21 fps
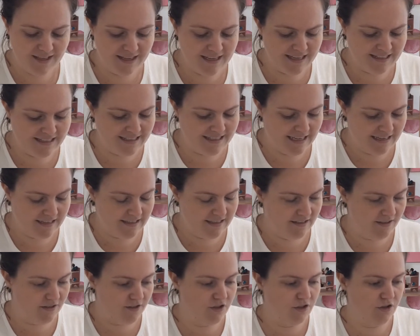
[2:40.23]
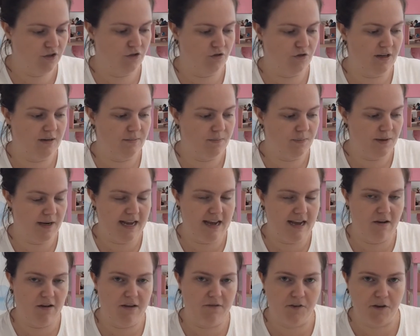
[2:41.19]
a sentence strip. Now,
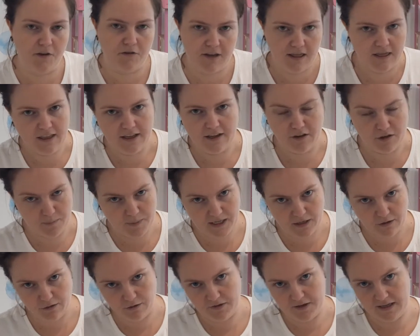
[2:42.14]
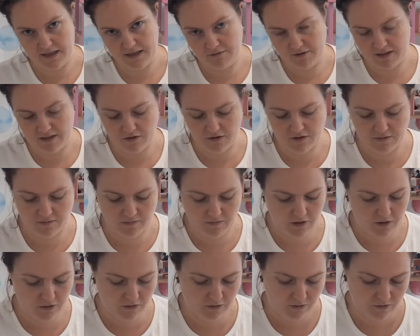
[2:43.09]
if you're in therapy already with
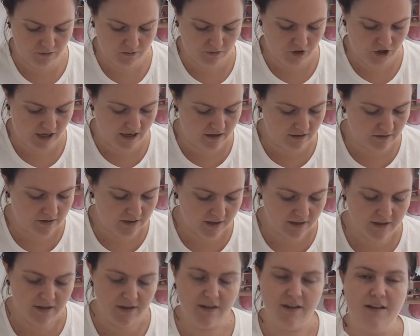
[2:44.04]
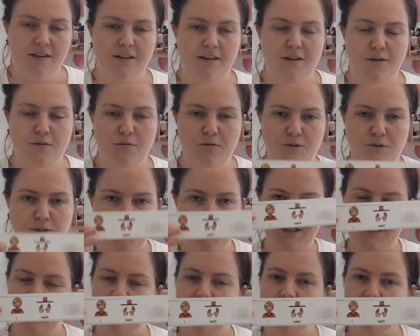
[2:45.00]
your child, you will no
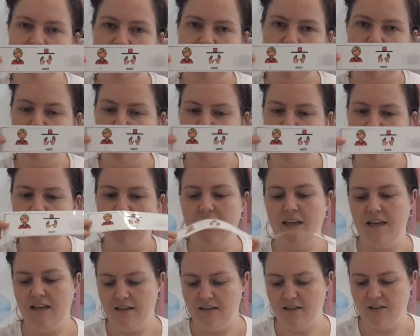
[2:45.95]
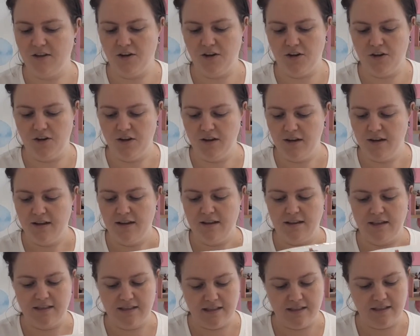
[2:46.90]
doubt have seen one of these. So
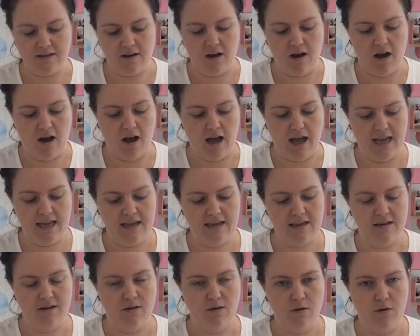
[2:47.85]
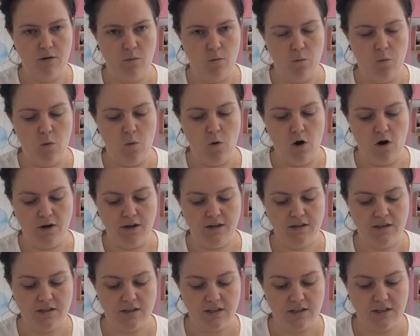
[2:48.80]
this is I
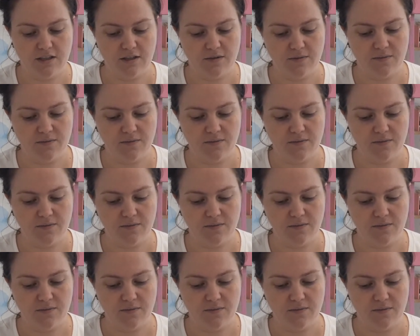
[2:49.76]
want.